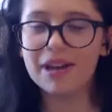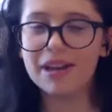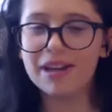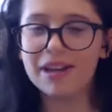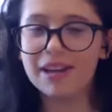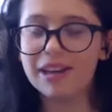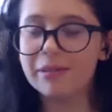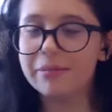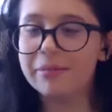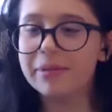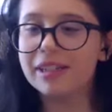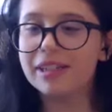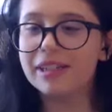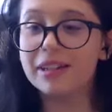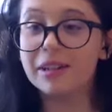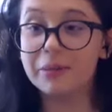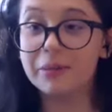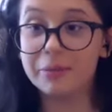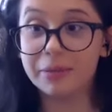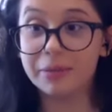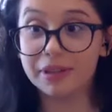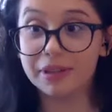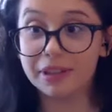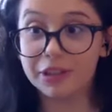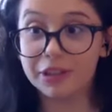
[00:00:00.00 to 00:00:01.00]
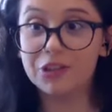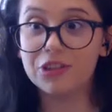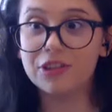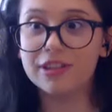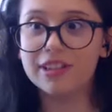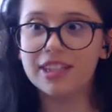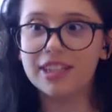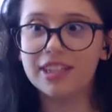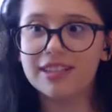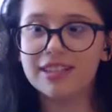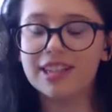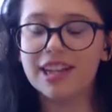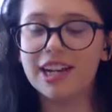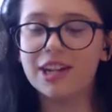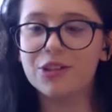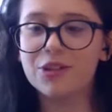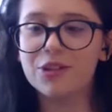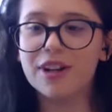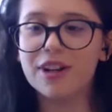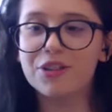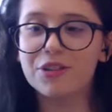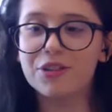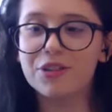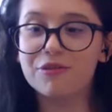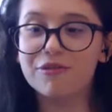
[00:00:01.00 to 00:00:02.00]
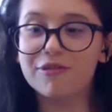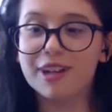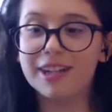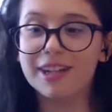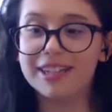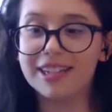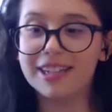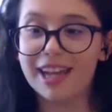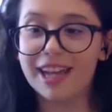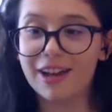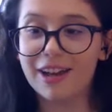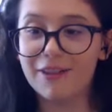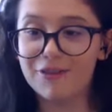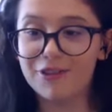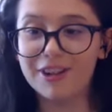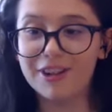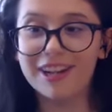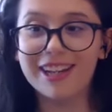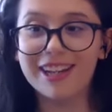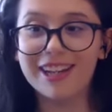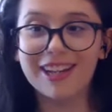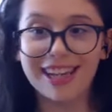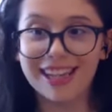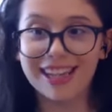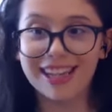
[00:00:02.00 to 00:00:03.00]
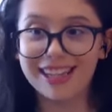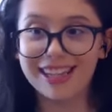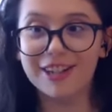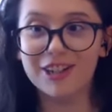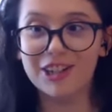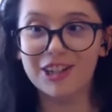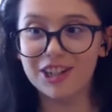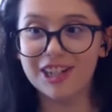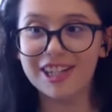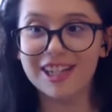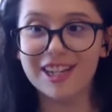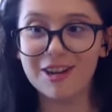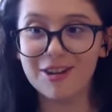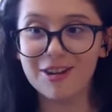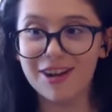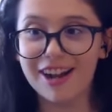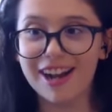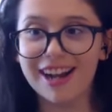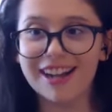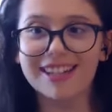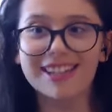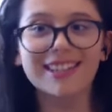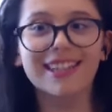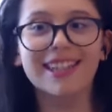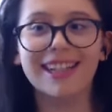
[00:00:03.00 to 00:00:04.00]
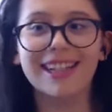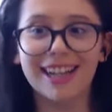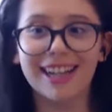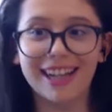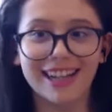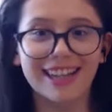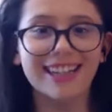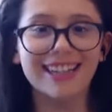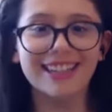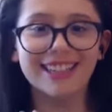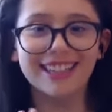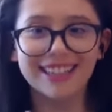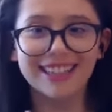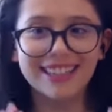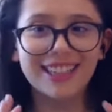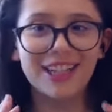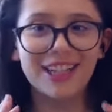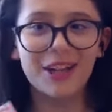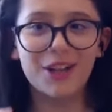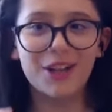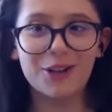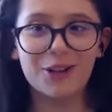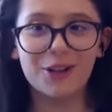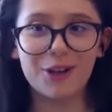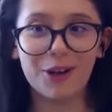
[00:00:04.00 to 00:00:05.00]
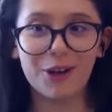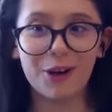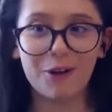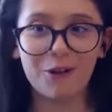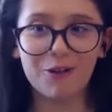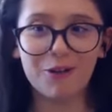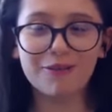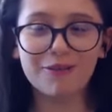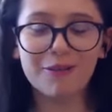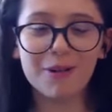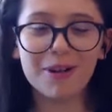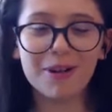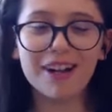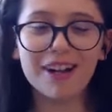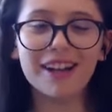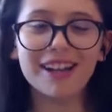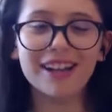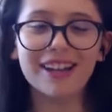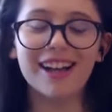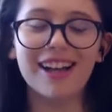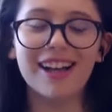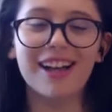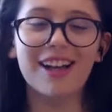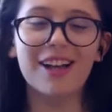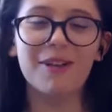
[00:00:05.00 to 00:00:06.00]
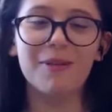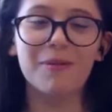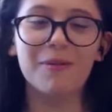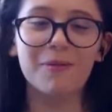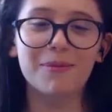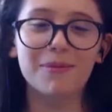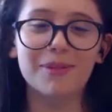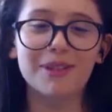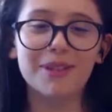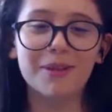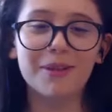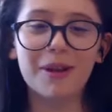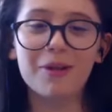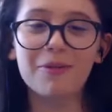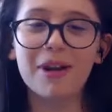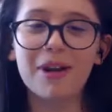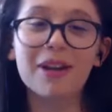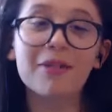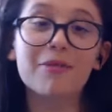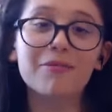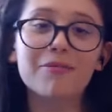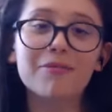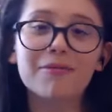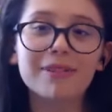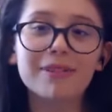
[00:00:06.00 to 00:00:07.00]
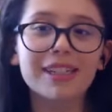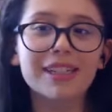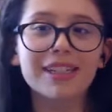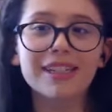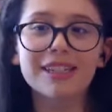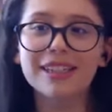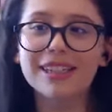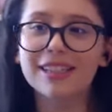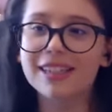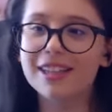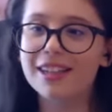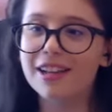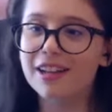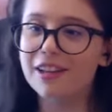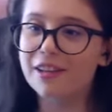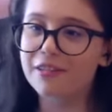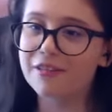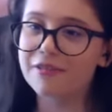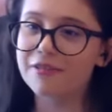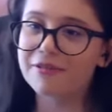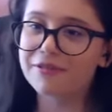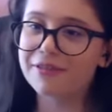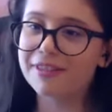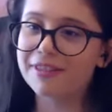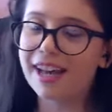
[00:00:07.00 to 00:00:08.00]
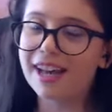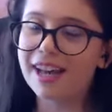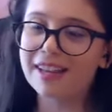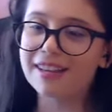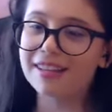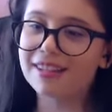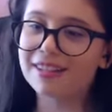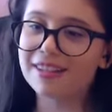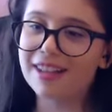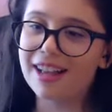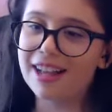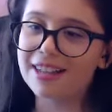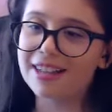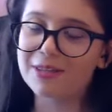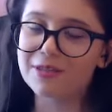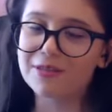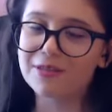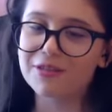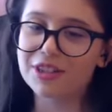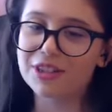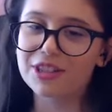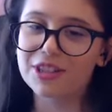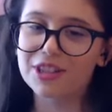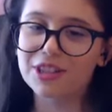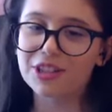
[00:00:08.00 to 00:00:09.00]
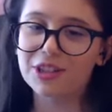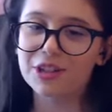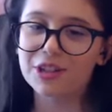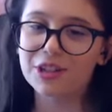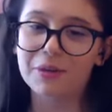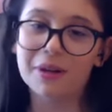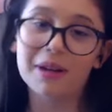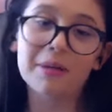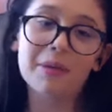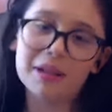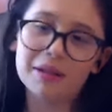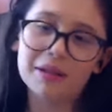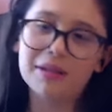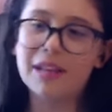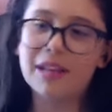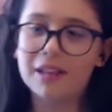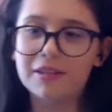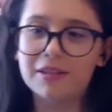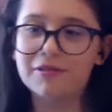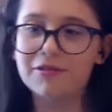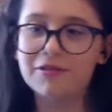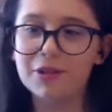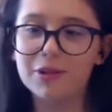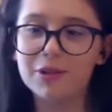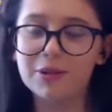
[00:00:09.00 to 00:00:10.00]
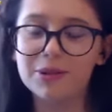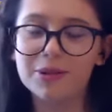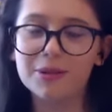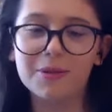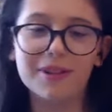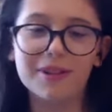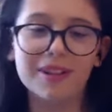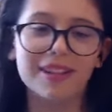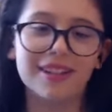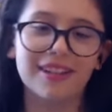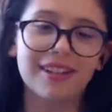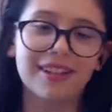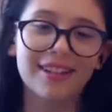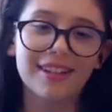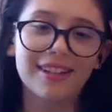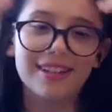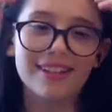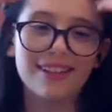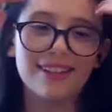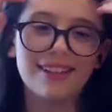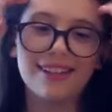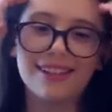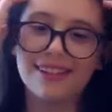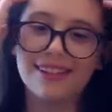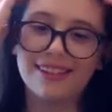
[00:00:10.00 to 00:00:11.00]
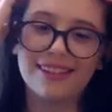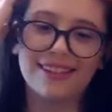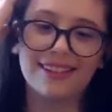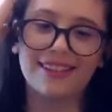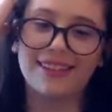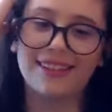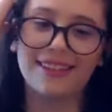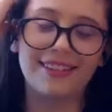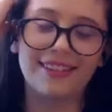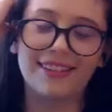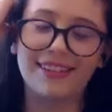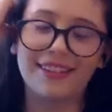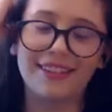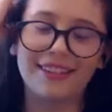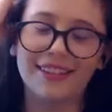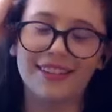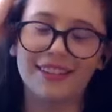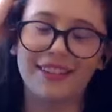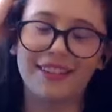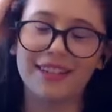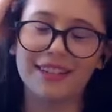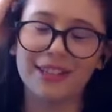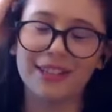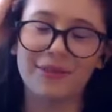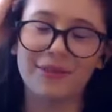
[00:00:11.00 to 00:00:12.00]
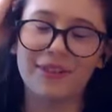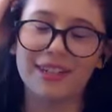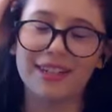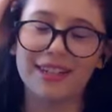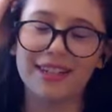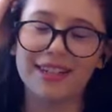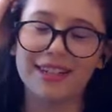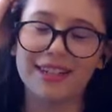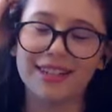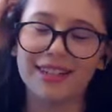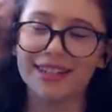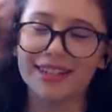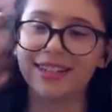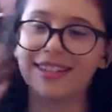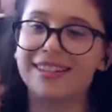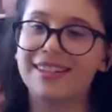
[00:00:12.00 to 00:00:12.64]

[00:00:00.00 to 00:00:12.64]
am a completionist. I try to find every hidden nook and cranny. Like, I go for it. So I really love that in The Last of Us 2, and then the first one. Ugh, it's fantastic.